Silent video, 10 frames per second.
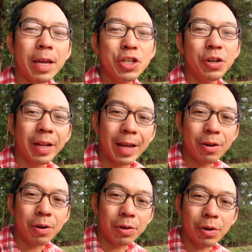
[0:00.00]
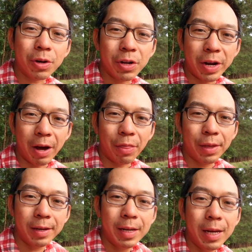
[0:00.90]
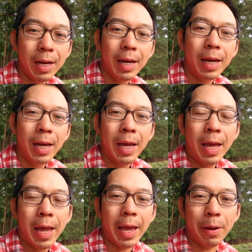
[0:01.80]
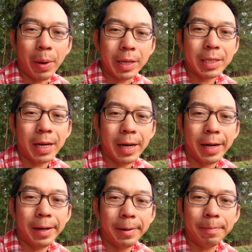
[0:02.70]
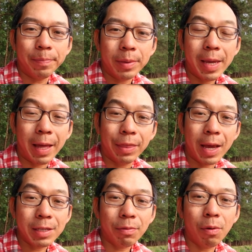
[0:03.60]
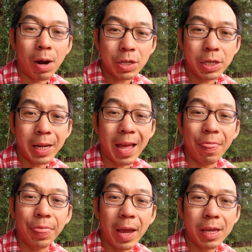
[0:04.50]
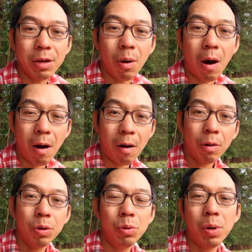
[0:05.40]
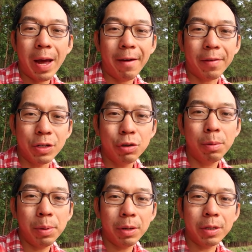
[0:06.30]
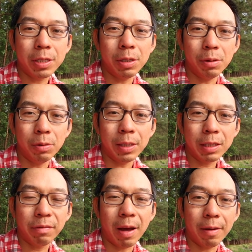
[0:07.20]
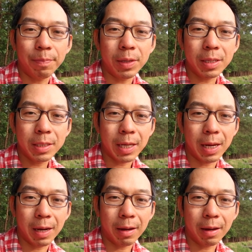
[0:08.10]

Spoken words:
making sure that you're in good health. Anyways, thanks for watching, and thank you all who have contributed to this